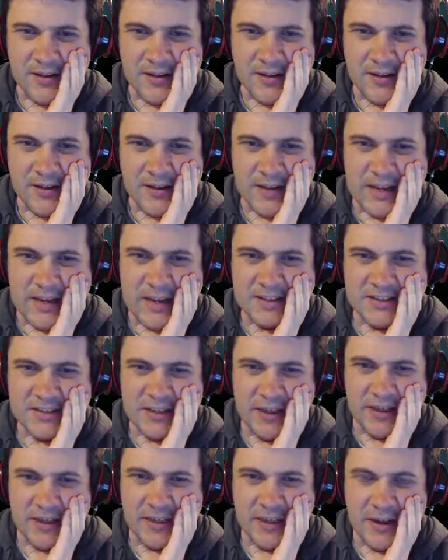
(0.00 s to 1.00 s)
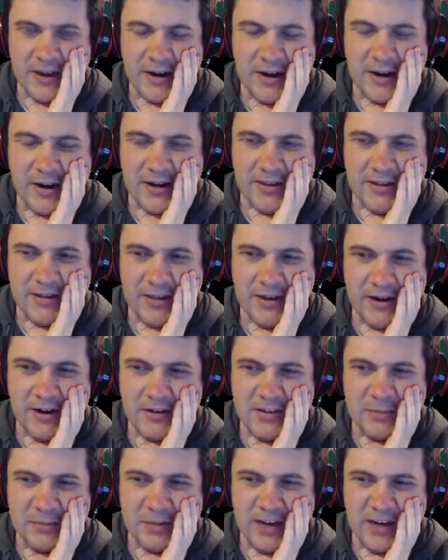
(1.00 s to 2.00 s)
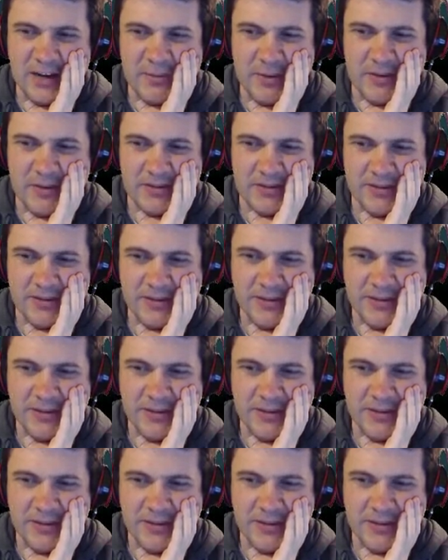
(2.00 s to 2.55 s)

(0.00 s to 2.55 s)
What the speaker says: Yes, Seth, they are some kind of puzzle.